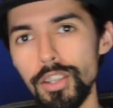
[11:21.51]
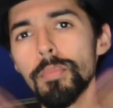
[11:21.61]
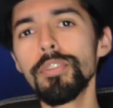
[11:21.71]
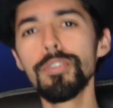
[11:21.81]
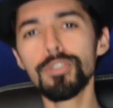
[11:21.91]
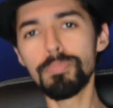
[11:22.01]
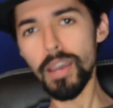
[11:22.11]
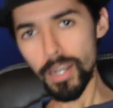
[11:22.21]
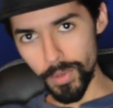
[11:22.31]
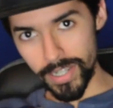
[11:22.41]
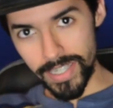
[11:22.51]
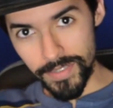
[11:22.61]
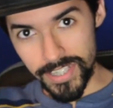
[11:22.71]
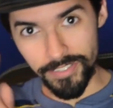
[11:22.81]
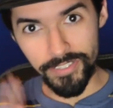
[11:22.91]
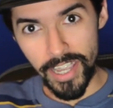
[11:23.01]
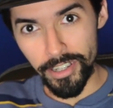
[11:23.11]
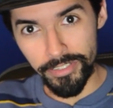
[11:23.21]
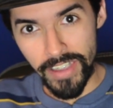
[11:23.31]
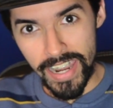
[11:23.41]
number 2 spot, I want to give it to
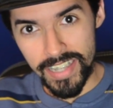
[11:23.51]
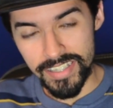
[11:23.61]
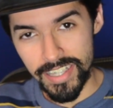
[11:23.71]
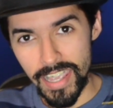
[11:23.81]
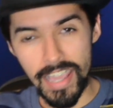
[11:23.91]
Final Fantasy,